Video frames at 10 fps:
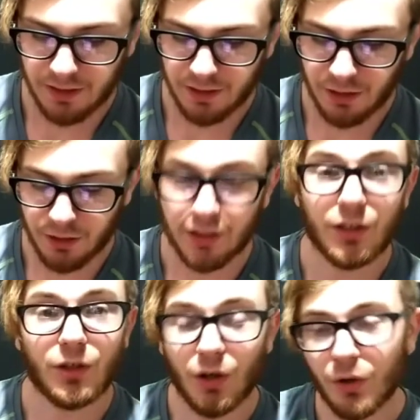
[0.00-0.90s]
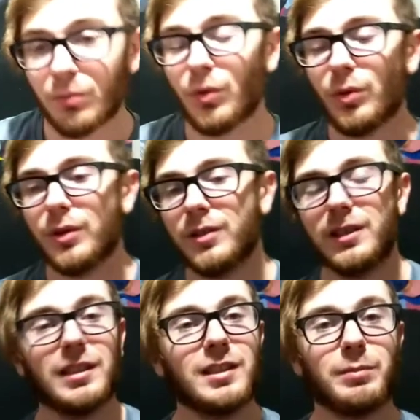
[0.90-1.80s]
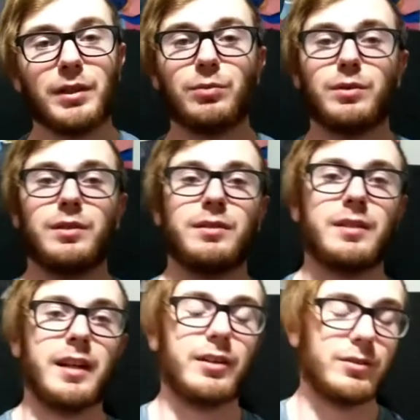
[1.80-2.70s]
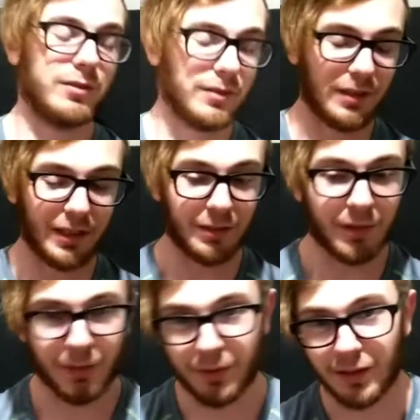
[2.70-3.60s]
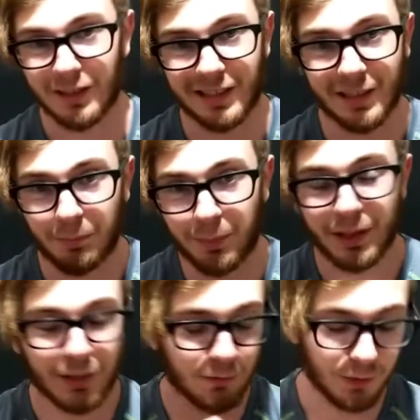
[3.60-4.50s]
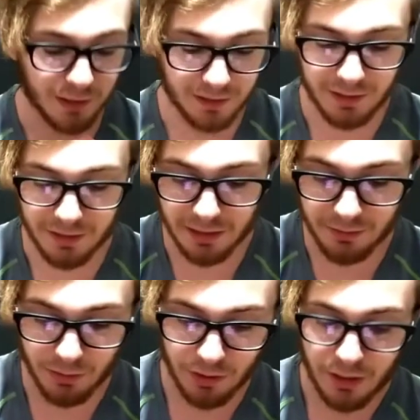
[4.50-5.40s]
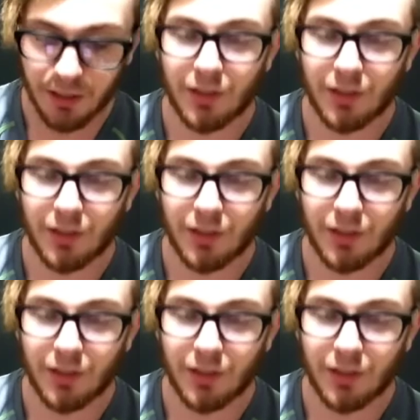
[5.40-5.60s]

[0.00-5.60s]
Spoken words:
Oh yeah, no more, this is the best one, in my opinion, this is the best freaking thing ever.